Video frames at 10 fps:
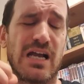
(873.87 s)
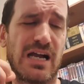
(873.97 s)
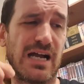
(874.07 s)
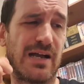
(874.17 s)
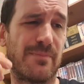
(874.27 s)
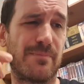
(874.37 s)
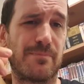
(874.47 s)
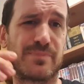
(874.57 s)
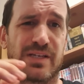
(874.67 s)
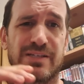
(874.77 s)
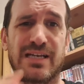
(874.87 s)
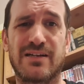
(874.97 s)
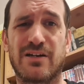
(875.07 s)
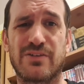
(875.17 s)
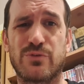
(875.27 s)
Um, so yeah,
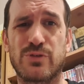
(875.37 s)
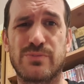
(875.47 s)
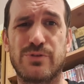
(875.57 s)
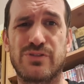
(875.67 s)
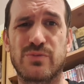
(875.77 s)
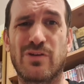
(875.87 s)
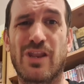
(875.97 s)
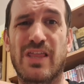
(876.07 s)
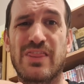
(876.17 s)
I'd avoid the Mewtwo one like